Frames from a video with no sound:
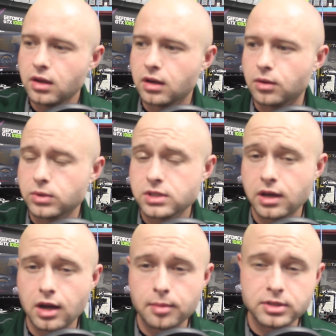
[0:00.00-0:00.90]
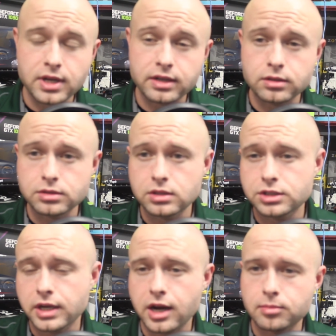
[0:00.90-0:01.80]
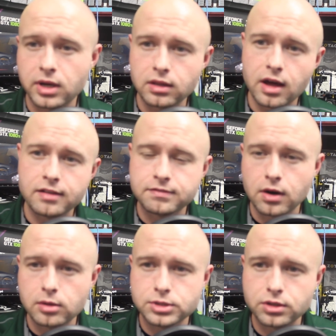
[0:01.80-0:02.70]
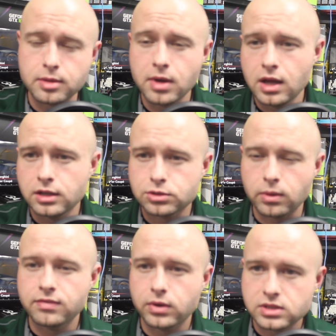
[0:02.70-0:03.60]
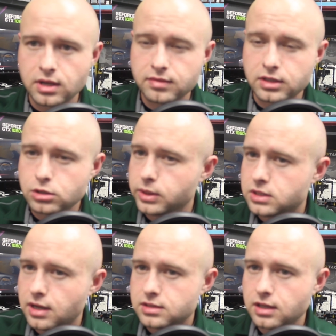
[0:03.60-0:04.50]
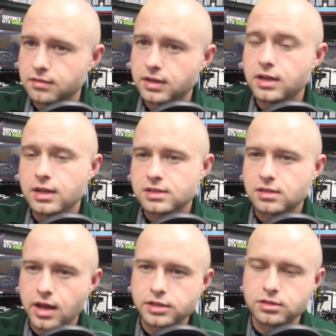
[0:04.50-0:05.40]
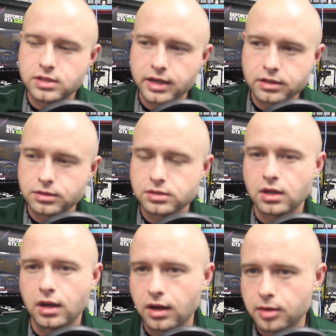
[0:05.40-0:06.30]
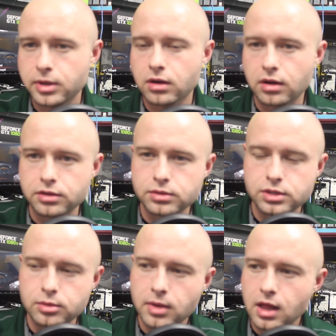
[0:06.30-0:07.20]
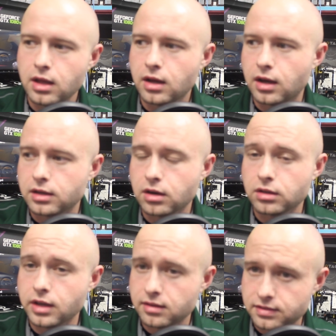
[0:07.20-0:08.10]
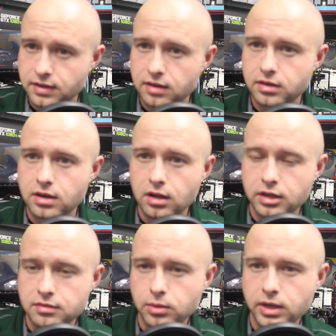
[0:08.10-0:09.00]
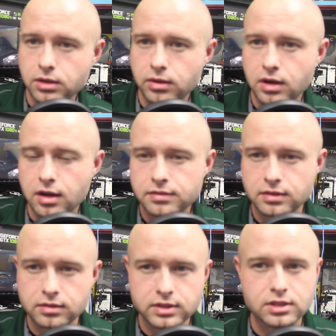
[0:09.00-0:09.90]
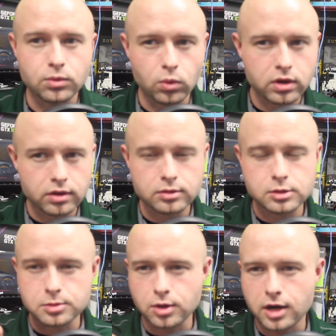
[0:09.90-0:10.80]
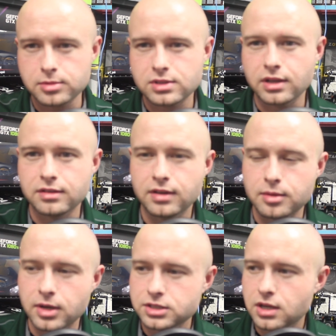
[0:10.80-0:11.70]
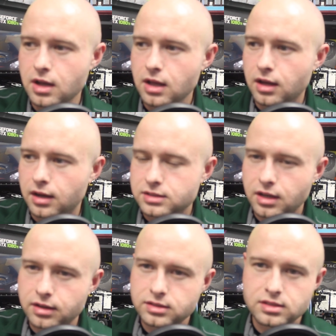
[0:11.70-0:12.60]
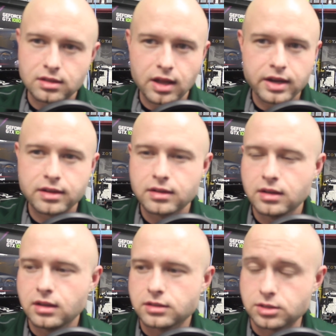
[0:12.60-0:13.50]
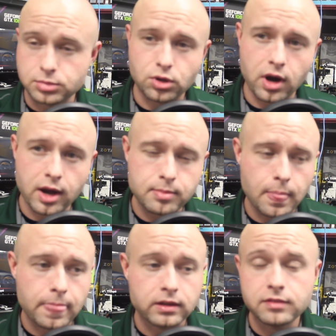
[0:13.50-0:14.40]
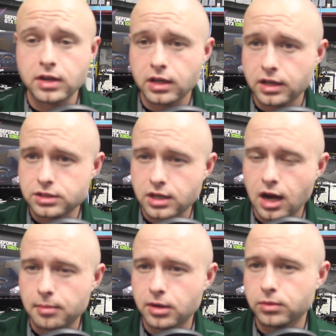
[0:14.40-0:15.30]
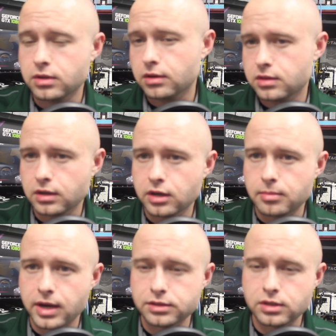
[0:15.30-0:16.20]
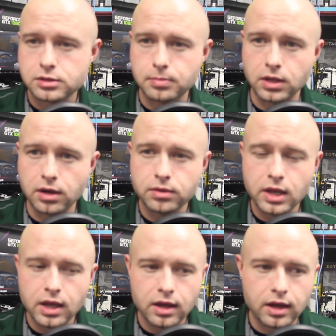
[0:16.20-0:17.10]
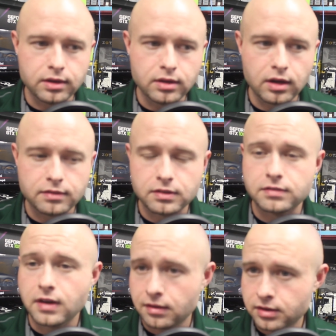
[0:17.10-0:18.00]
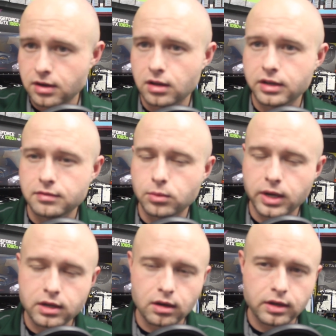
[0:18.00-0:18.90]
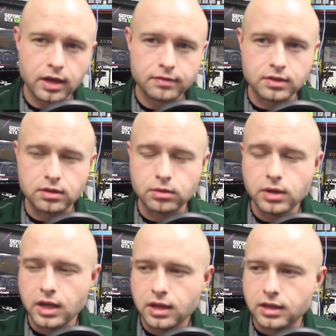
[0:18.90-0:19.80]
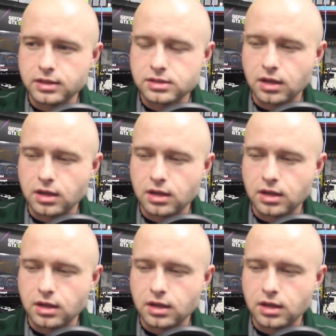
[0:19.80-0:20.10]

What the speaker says: Once again, I'm The Technicals. You can check out my live farm stream 24/7 at twitch.tv/thetechnicals. I'm here on YouTube. Currently have a $500 giveaway going on for reaching 100 subscribers. Thank you very much. To enter, just like, subscribe, leave an engaging comment with your Ethereum address below, and for the $500 giveaway, all you have to do is